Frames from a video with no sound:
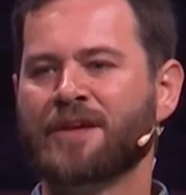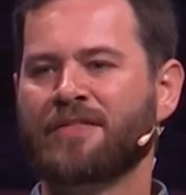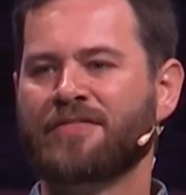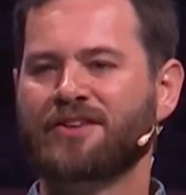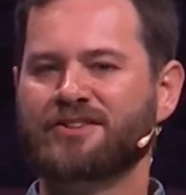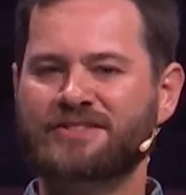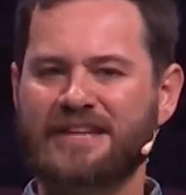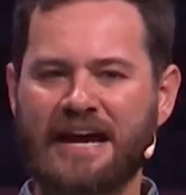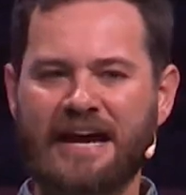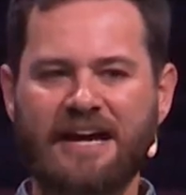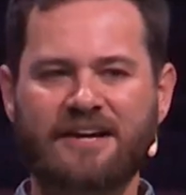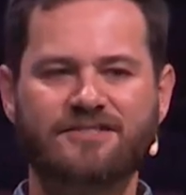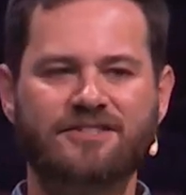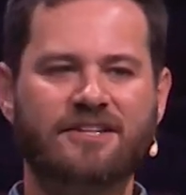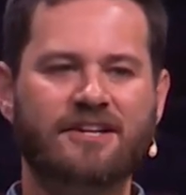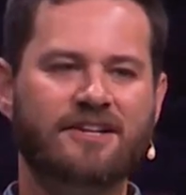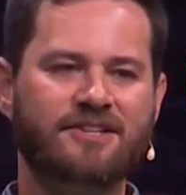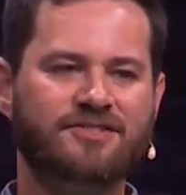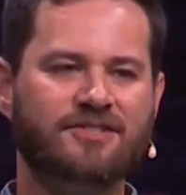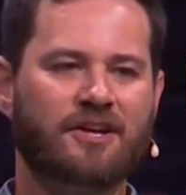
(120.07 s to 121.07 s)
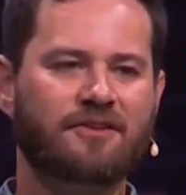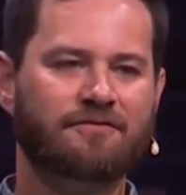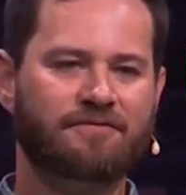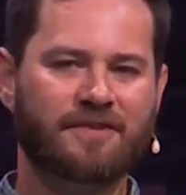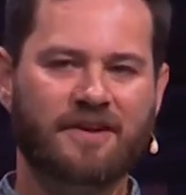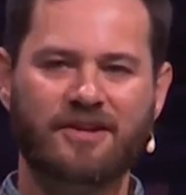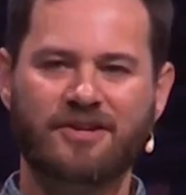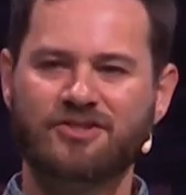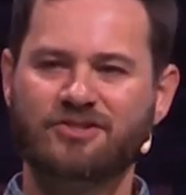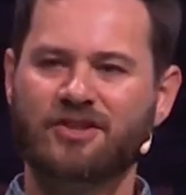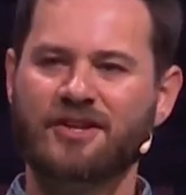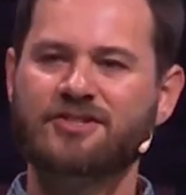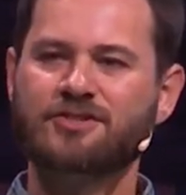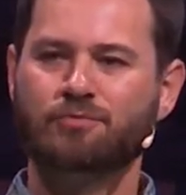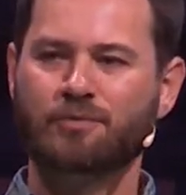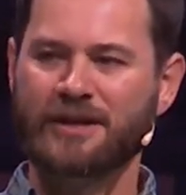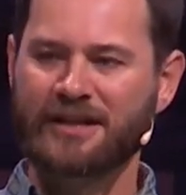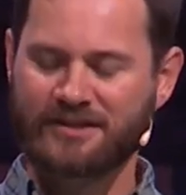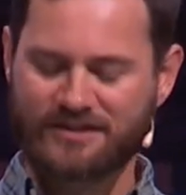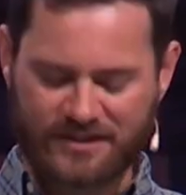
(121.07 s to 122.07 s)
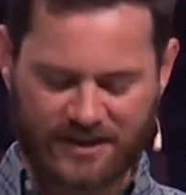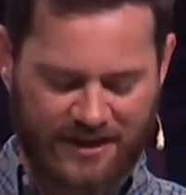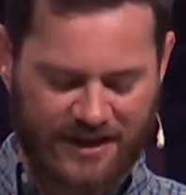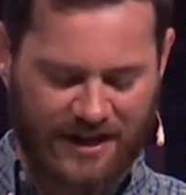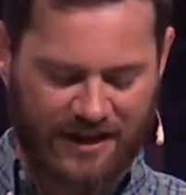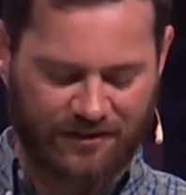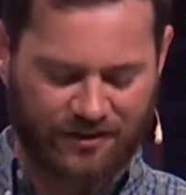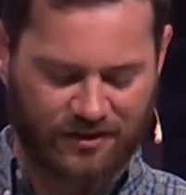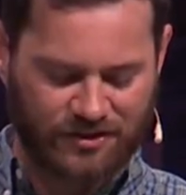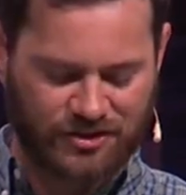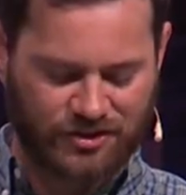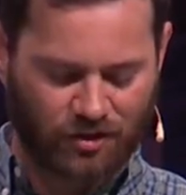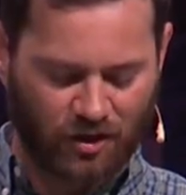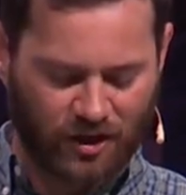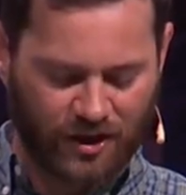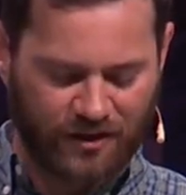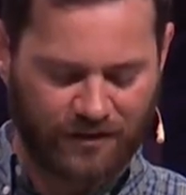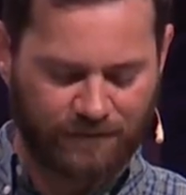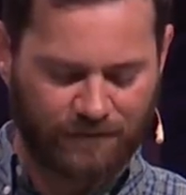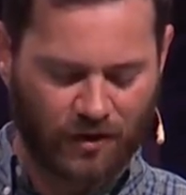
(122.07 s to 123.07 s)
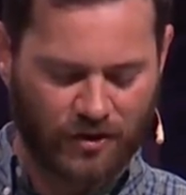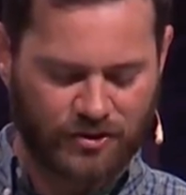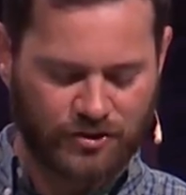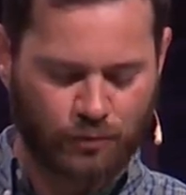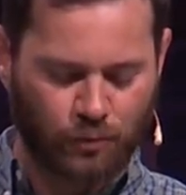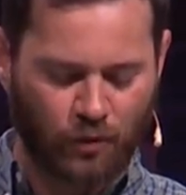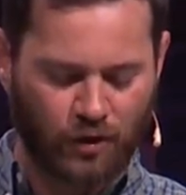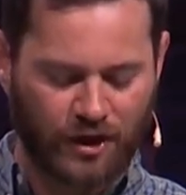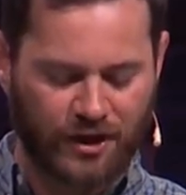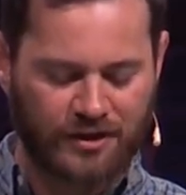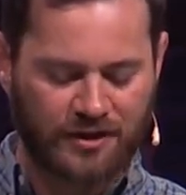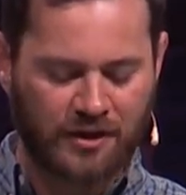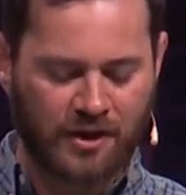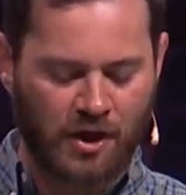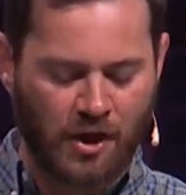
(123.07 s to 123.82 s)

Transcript: The task is unfinished. Let's read together, starting in verse 1.